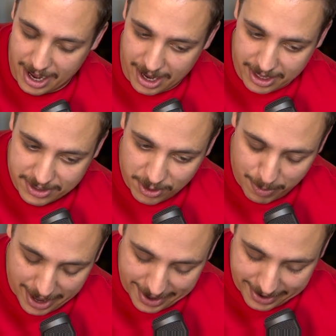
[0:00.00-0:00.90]
Let's go
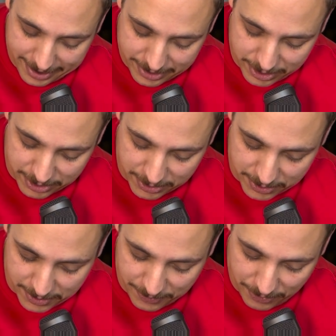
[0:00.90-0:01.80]
back
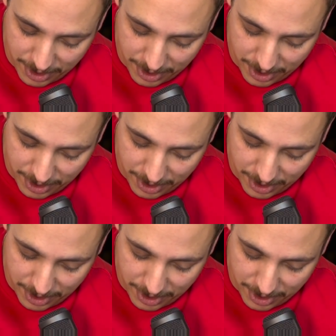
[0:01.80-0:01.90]
to